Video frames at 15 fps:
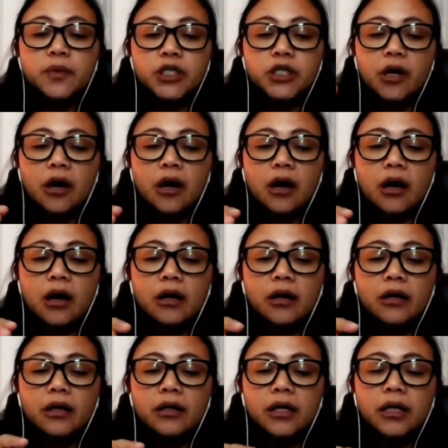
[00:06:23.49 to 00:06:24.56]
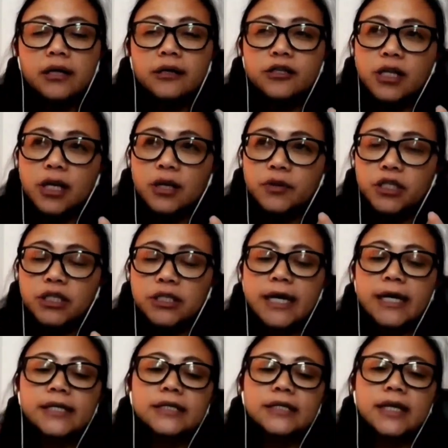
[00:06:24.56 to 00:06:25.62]
which are English language
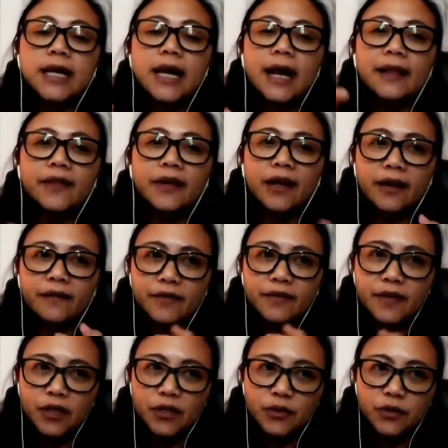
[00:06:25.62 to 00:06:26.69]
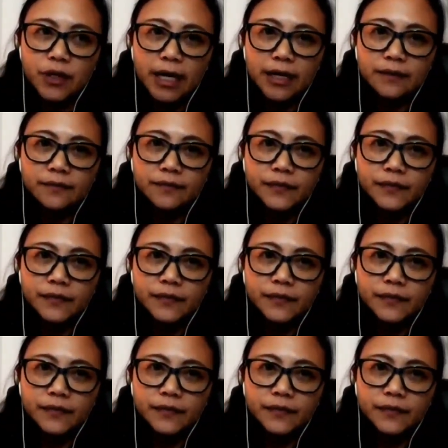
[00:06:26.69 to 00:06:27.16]
test and the life in the UK